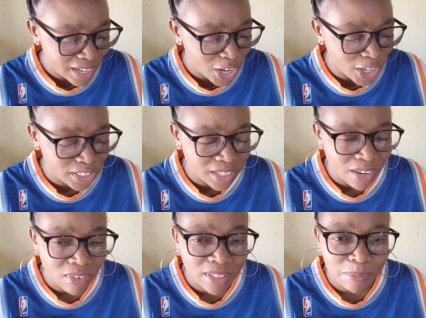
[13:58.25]
Or should I
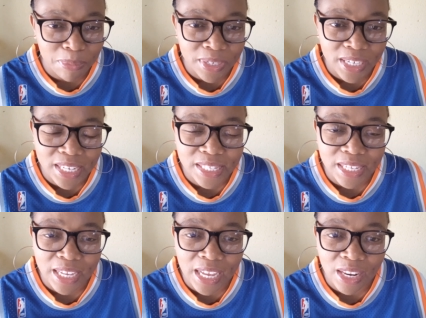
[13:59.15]
rather put it and
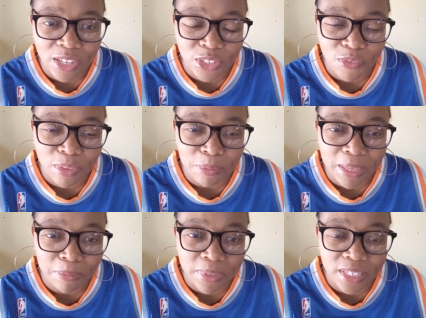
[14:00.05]
say a lot of the
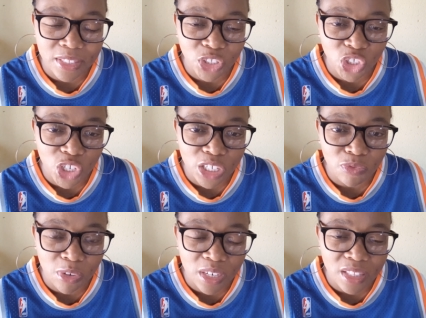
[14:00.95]
people in the church
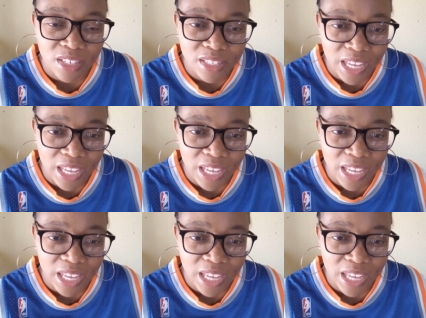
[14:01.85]
fall in this